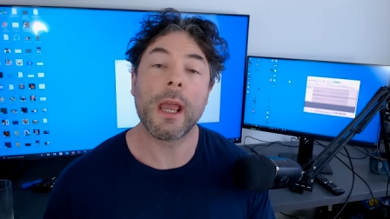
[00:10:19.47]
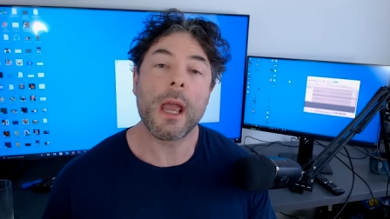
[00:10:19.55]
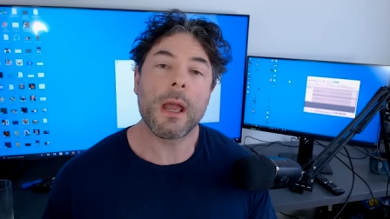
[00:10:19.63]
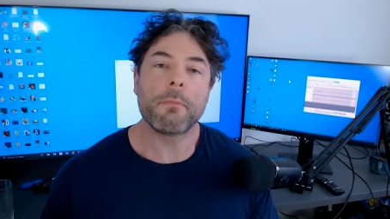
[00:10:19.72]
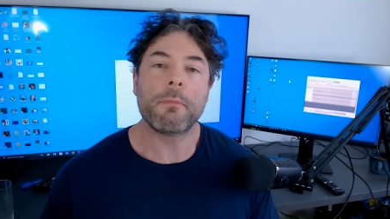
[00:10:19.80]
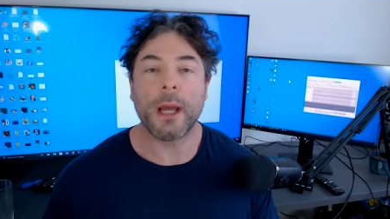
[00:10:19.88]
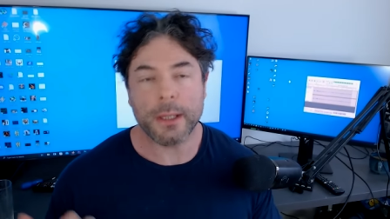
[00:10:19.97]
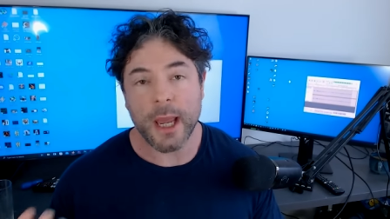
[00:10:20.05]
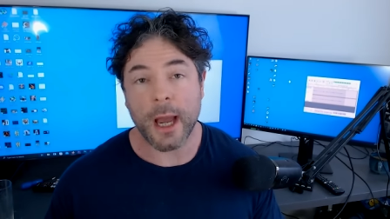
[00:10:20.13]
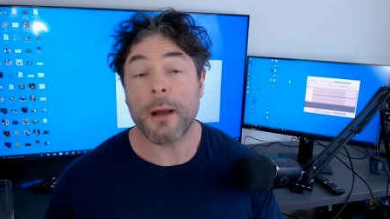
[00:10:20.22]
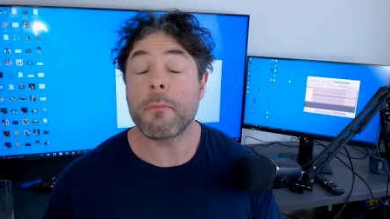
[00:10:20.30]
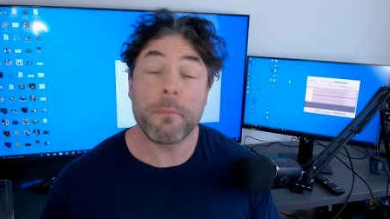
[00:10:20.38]
But yeah,
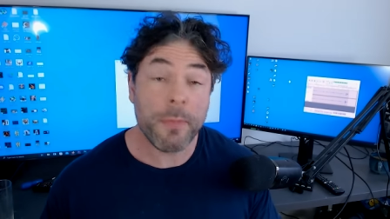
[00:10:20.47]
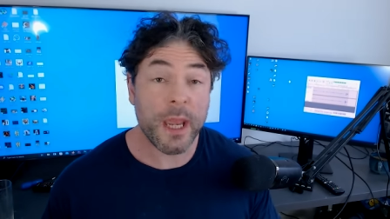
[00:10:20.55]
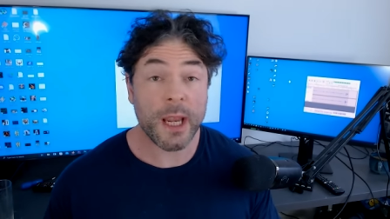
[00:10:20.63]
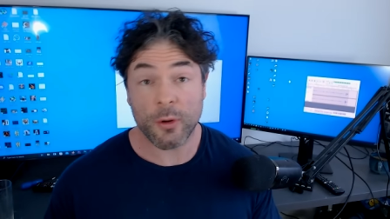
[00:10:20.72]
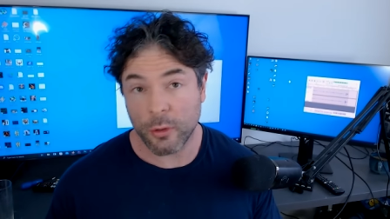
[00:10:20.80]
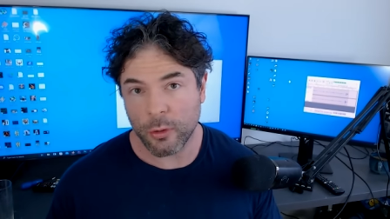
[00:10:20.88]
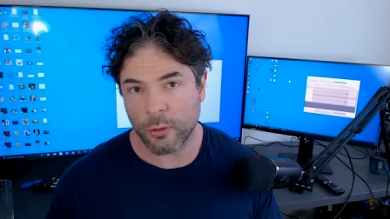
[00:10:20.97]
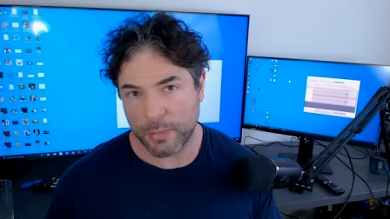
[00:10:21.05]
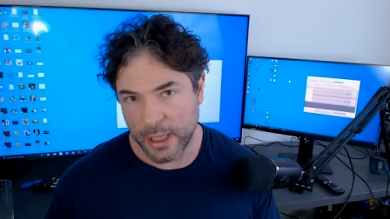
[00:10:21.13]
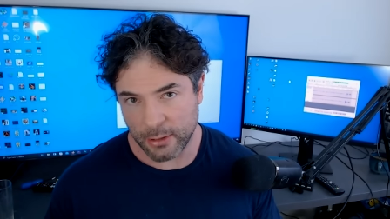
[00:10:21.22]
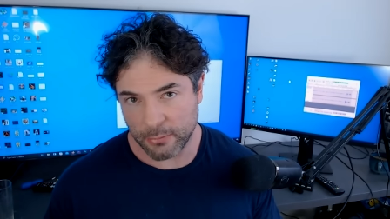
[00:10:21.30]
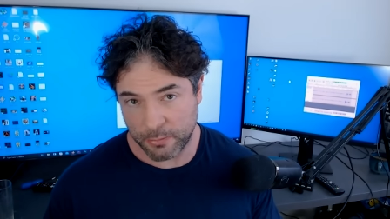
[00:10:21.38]
being
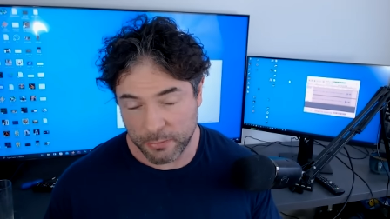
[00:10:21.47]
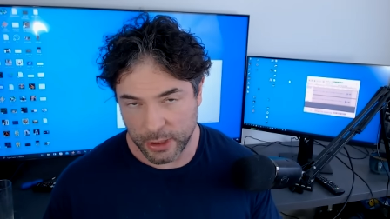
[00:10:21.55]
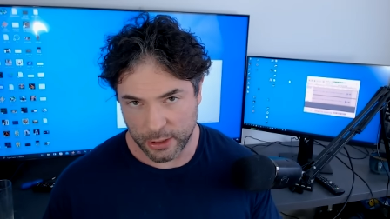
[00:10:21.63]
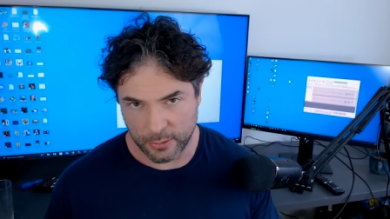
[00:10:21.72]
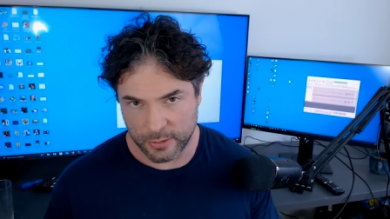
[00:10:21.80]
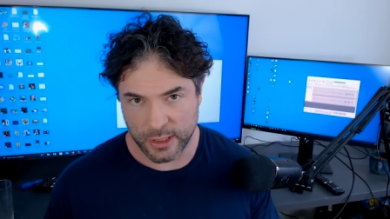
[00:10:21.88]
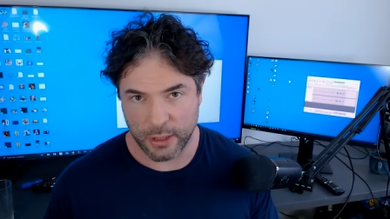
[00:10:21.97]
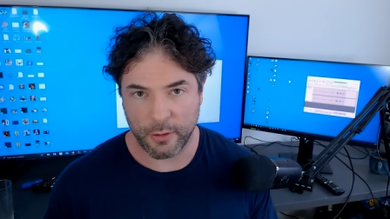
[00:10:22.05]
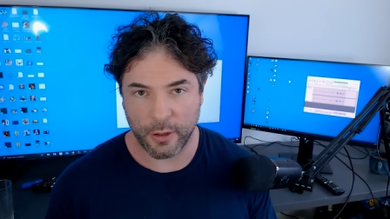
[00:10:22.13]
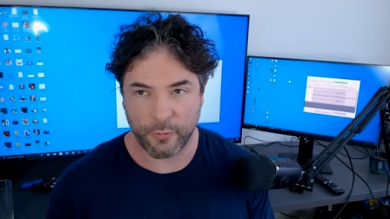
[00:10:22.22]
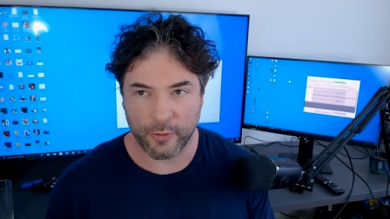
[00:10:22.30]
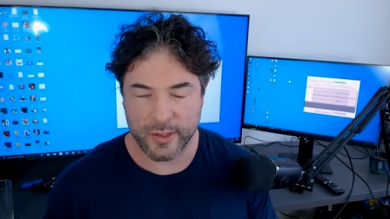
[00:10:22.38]
being you know serious
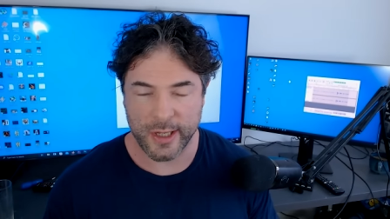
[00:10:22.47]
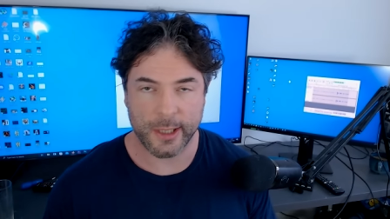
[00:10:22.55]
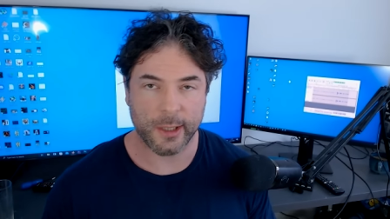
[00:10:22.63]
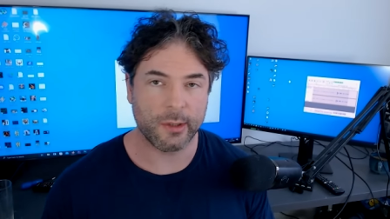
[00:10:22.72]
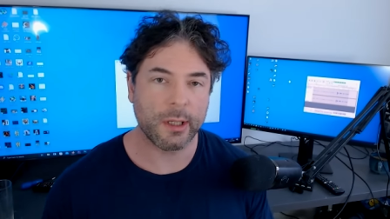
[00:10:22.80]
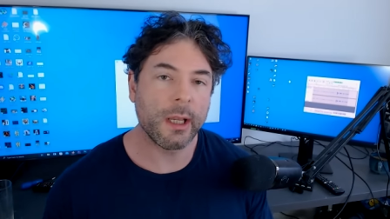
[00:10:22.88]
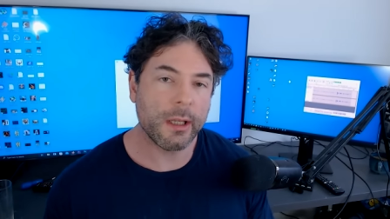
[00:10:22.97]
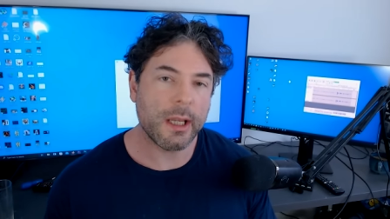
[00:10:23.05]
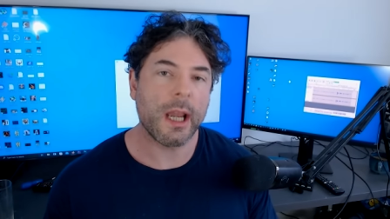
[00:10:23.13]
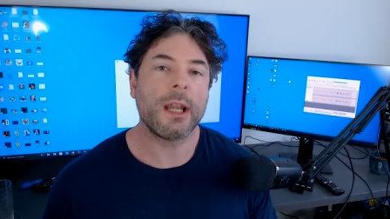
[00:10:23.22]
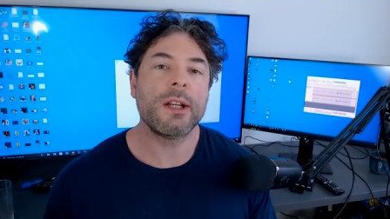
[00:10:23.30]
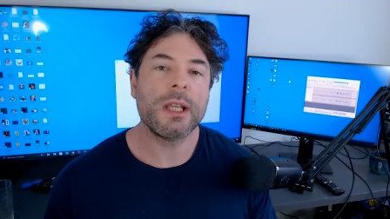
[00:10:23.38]
for a second, the
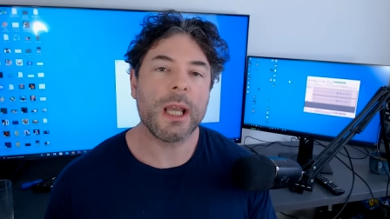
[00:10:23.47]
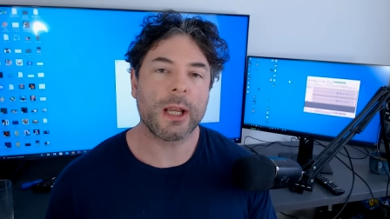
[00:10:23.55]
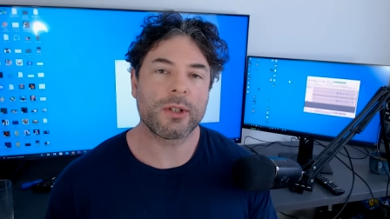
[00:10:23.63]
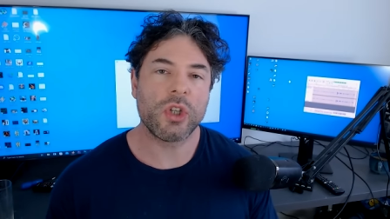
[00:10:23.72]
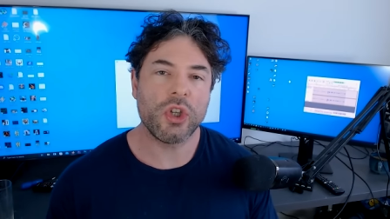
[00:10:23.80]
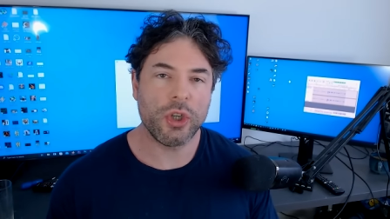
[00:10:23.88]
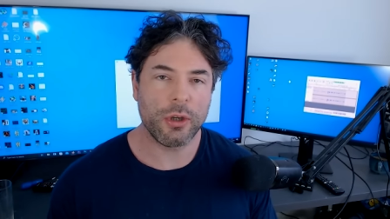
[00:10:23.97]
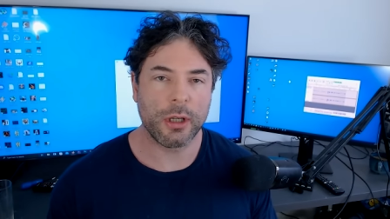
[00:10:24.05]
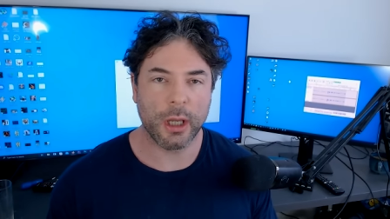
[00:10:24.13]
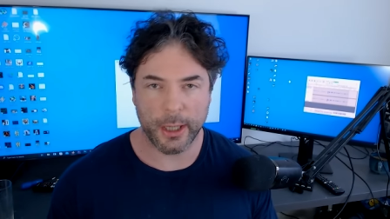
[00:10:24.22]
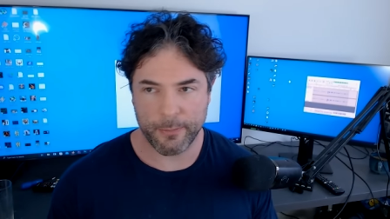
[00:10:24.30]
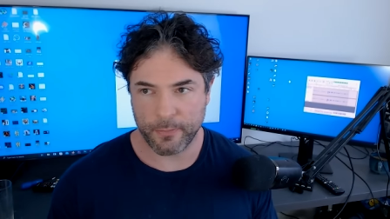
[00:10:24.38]
80XE
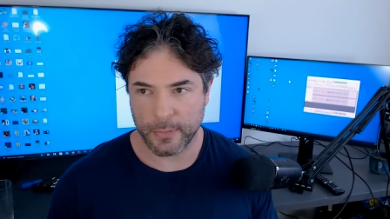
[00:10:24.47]
um,